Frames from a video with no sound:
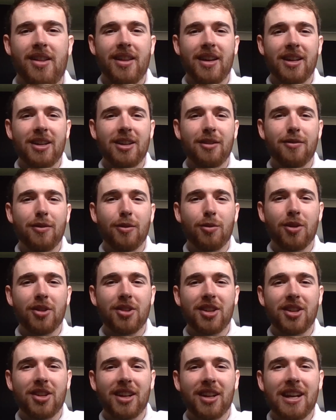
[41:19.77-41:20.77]
Thank you for
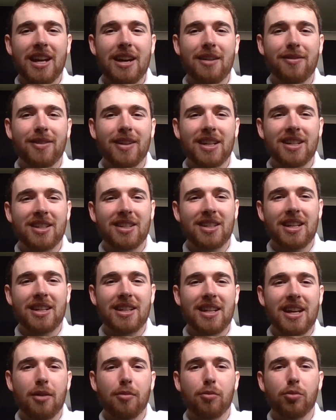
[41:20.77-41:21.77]
watching the Athlete
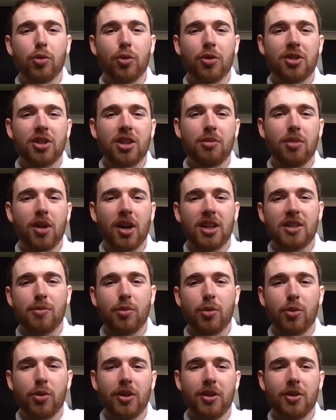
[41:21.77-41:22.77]
Sit Down, brought to you by
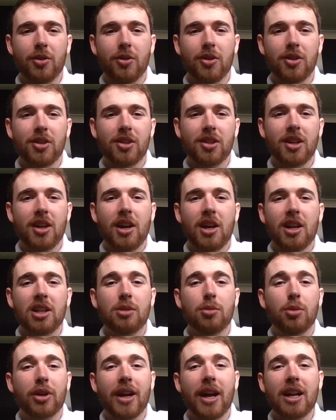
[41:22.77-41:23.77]
Sport Indoors.
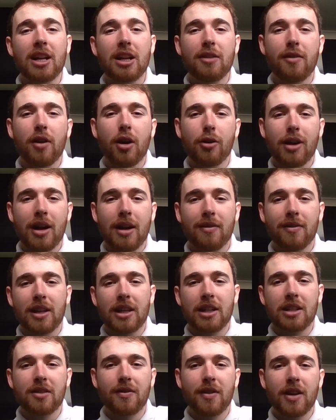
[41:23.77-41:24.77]
To book any of our
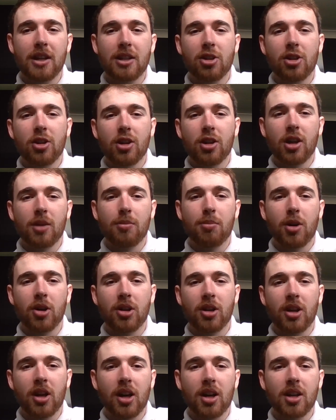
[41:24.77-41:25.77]
athletes featured on our
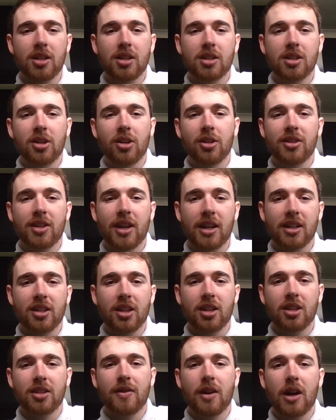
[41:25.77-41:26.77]
podcast,
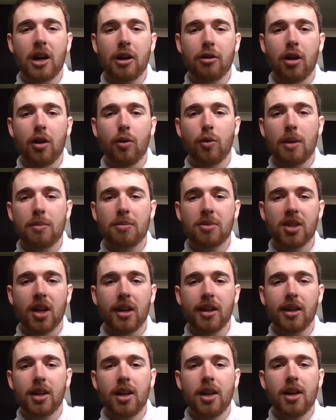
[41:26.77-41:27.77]
contact us via our
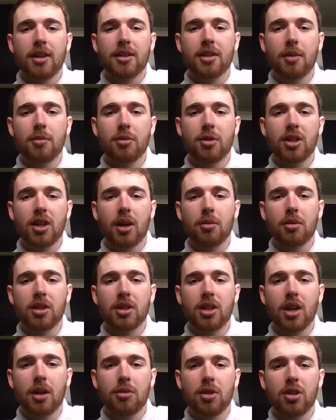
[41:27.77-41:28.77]
website,
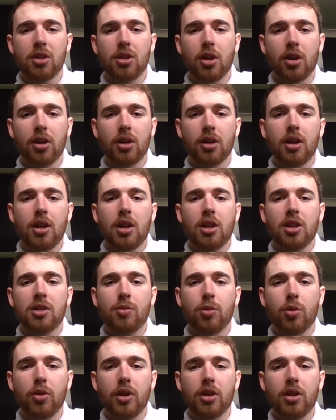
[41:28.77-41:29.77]

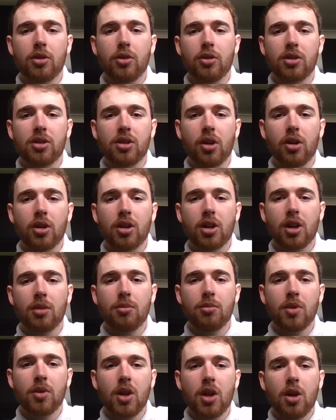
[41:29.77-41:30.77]

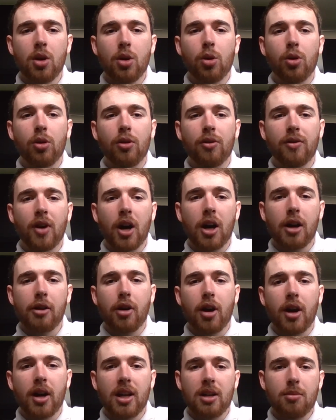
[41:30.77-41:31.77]
www.sportindorse.com, or via
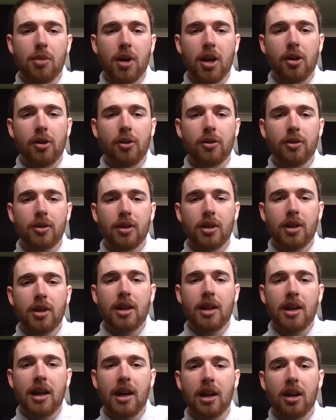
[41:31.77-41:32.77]
our email,
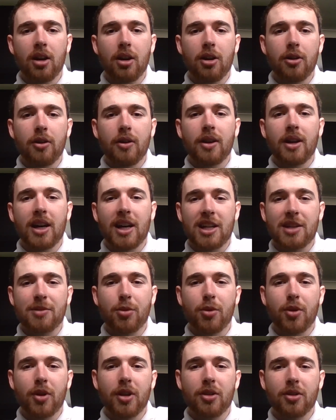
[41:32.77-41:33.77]

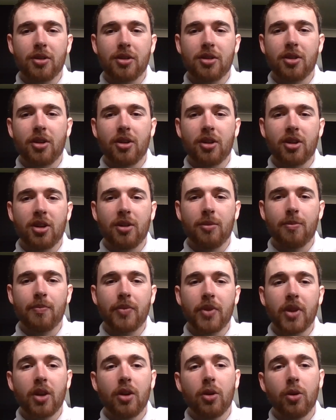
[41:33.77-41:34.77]
hello@sportindorse.com.
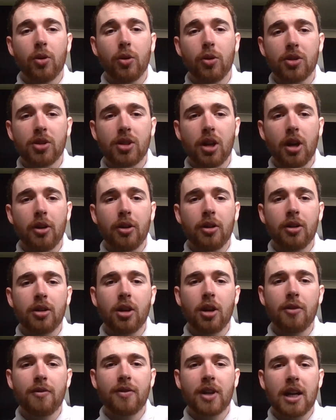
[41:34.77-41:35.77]
Also,
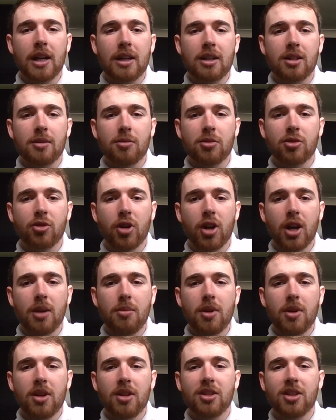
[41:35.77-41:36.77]
don't forget to
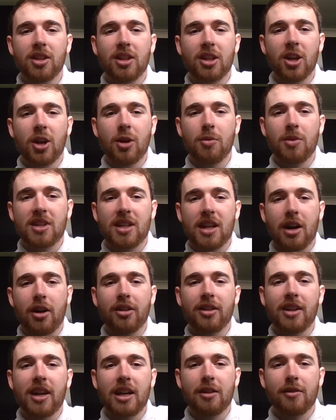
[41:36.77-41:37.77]
subscribe so you don't miss
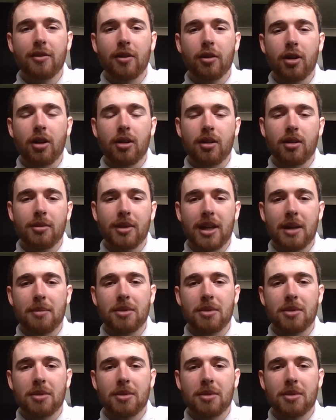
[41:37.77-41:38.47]
out on any of our upcoming